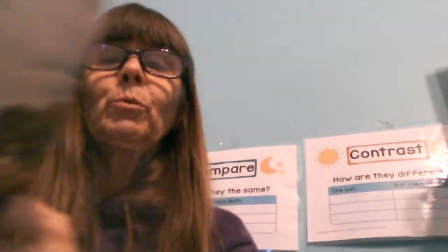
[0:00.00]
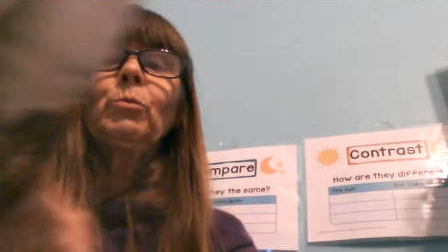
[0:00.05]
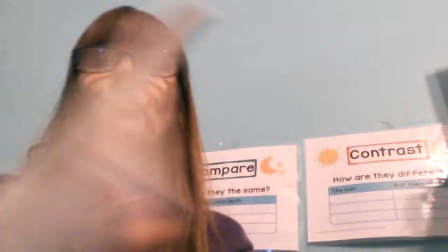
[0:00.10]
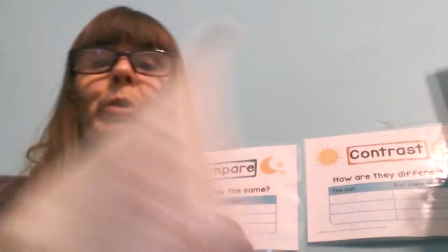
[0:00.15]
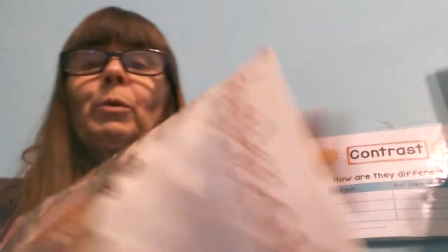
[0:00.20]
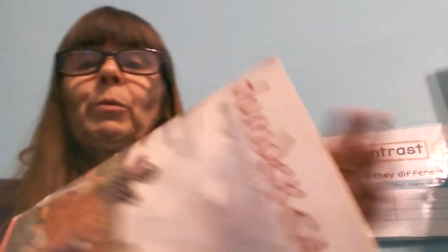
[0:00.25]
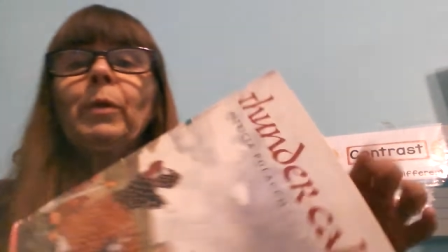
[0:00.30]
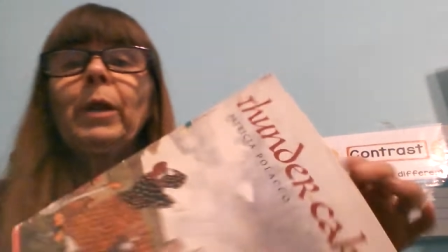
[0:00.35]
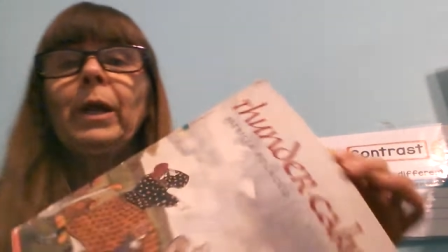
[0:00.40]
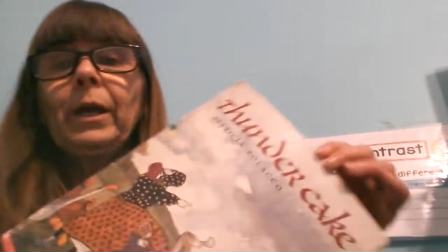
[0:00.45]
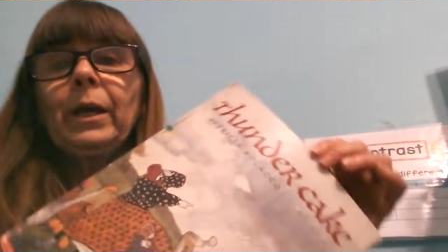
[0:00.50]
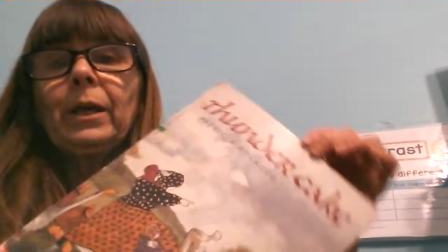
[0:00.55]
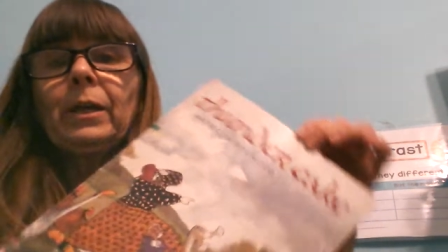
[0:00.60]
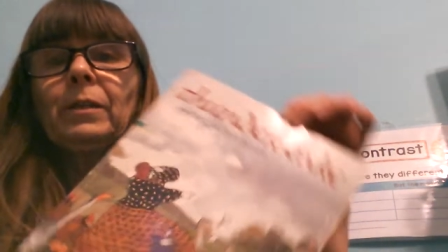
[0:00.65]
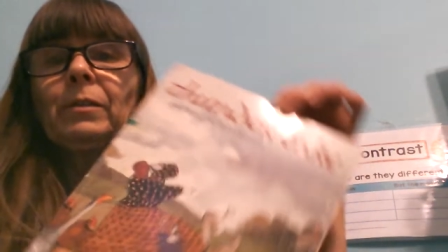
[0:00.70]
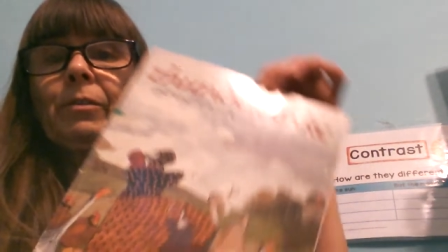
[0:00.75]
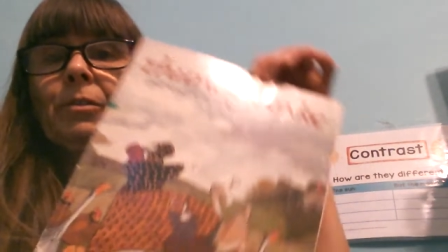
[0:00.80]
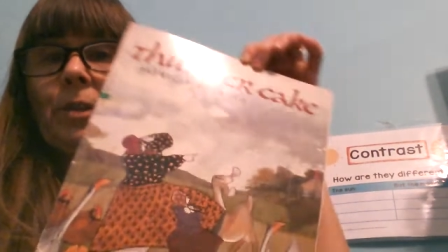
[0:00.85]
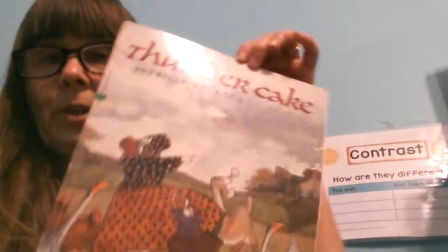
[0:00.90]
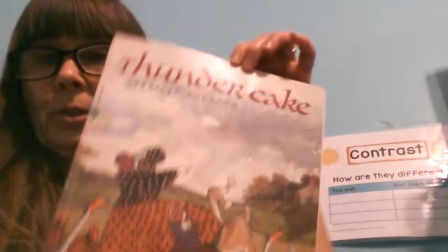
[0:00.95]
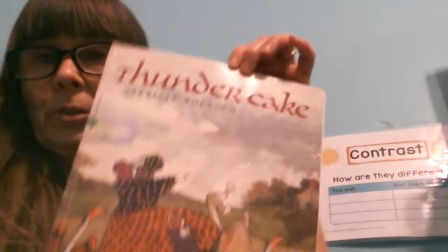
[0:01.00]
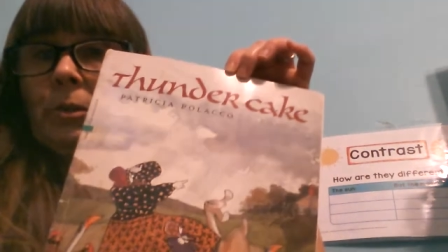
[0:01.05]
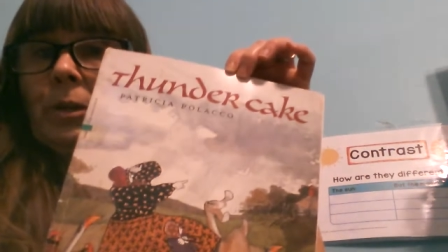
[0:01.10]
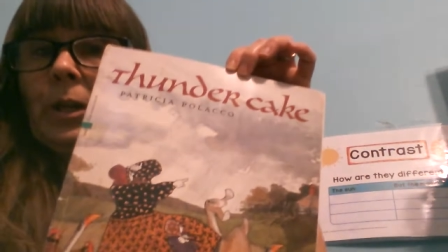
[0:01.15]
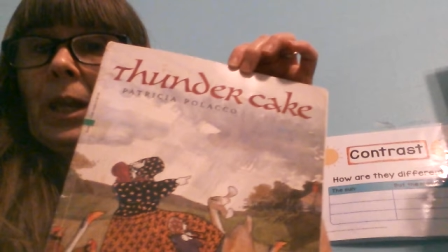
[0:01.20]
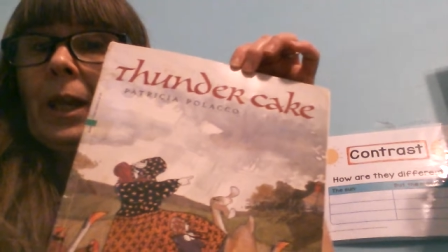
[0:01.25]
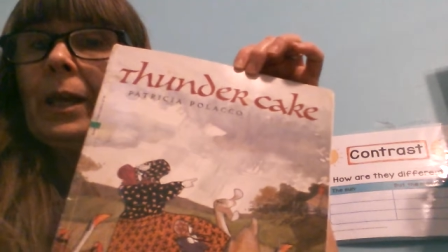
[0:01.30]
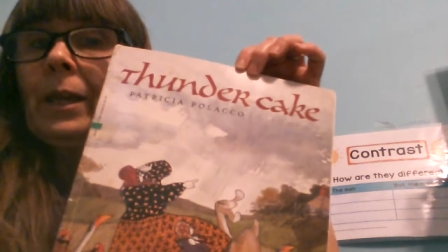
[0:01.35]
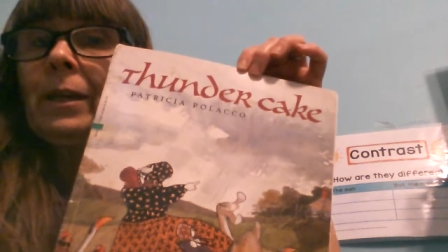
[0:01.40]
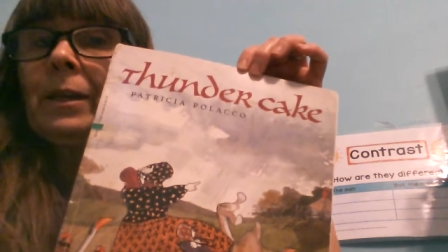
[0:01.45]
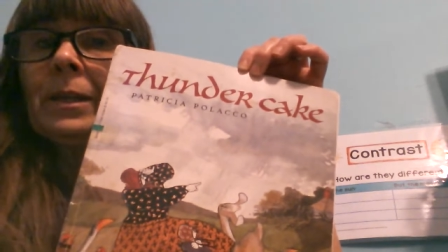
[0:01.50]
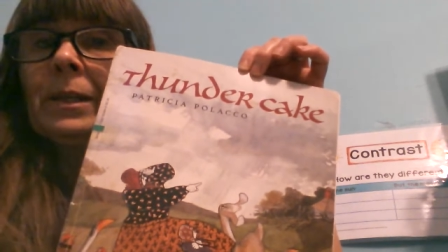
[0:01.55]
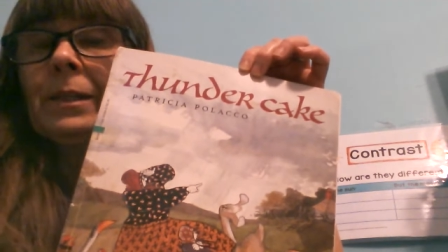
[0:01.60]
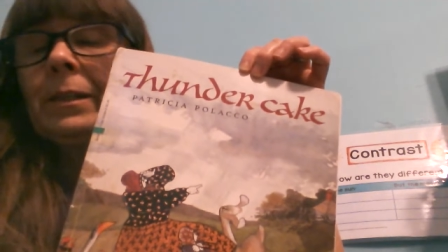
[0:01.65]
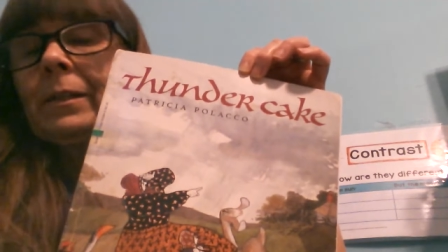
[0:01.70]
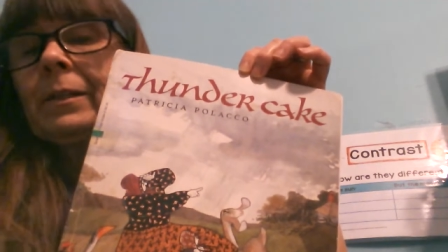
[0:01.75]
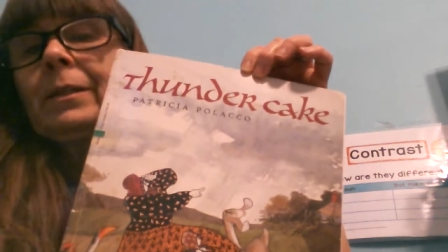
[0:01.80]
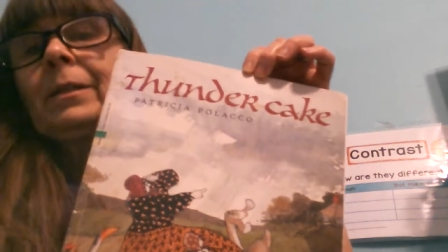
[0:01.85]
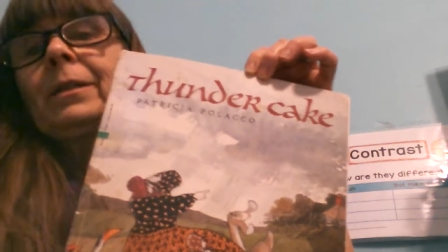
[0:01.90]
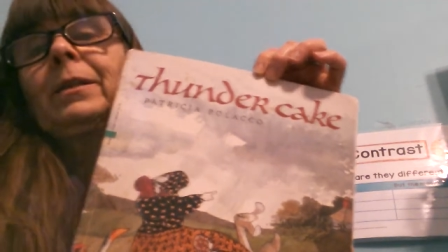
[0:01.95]
we read Thunder Cake,
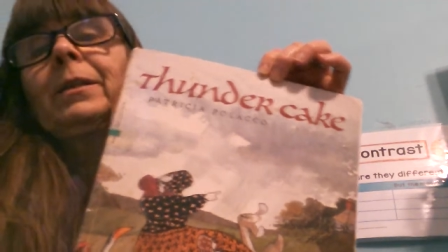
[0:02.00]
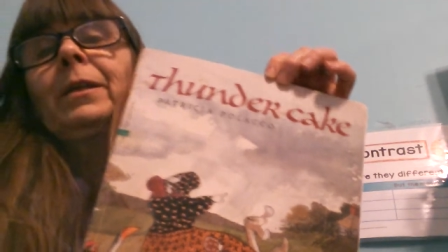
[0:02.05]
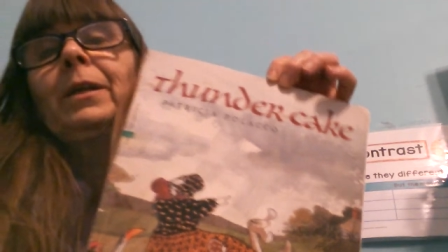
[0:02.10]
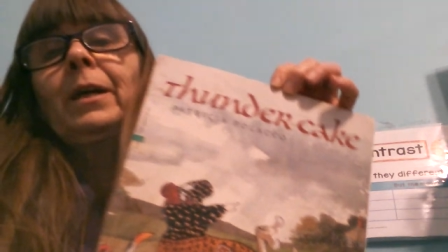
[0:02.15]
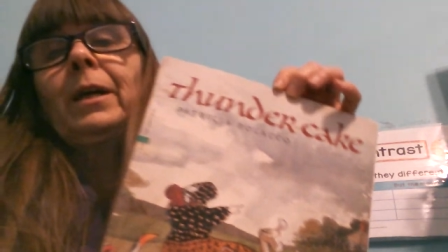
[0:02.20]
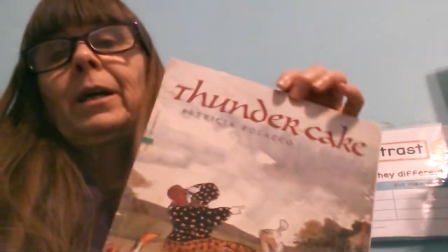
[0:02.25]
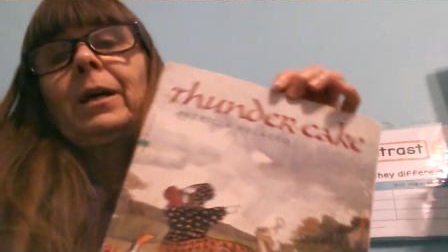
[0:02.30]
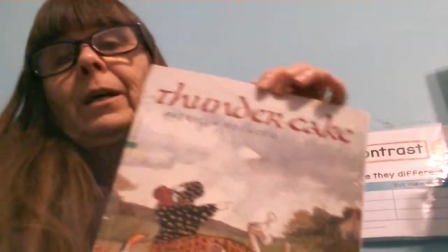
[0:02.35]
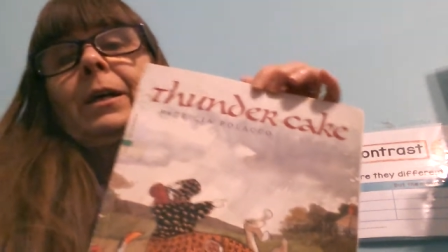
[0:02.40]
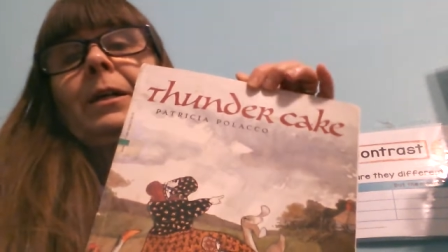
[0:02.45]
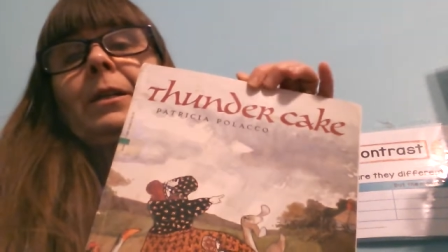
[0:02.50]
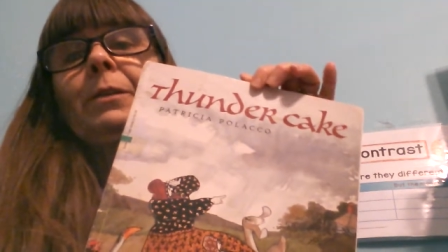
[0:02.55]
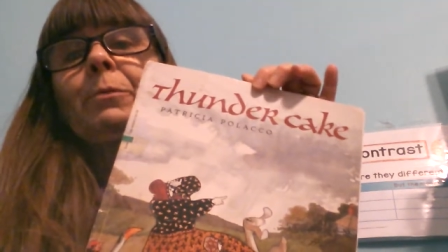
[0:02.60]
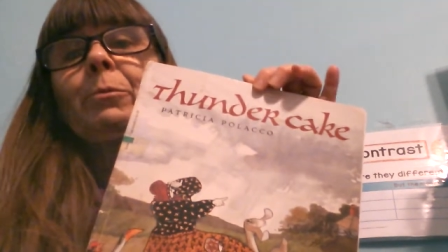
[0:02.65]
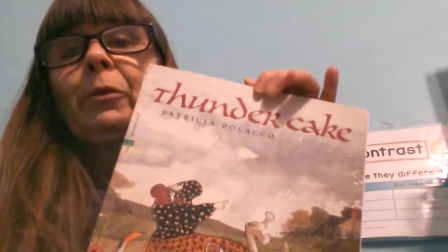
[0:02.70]
and